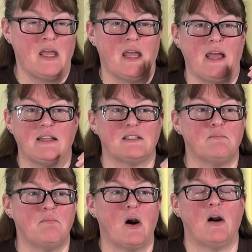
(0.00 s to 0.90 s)
it's
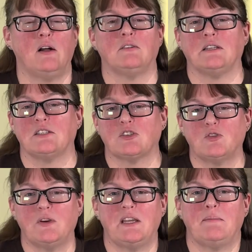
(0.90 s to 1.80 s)
mild, it's
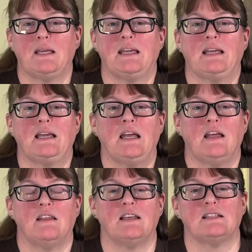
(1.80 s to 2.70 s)
creamy,
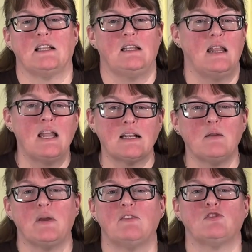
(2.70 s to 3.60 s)
there's a little
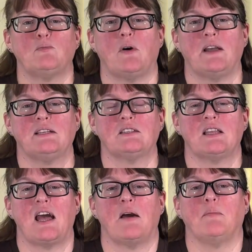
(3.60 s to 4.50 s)
bit of spice
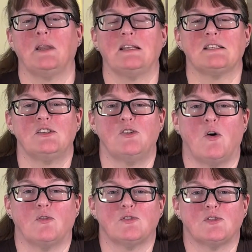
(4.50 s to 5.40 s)
there, but it's
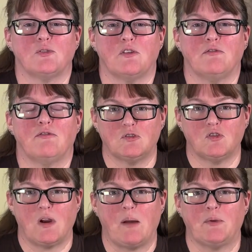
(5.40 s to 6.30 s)
not sort of
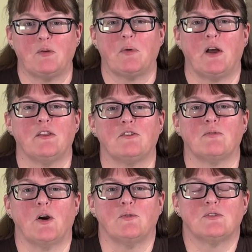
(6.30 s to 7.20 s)
grab you by the
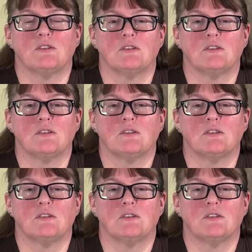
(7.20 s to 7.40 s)
throat.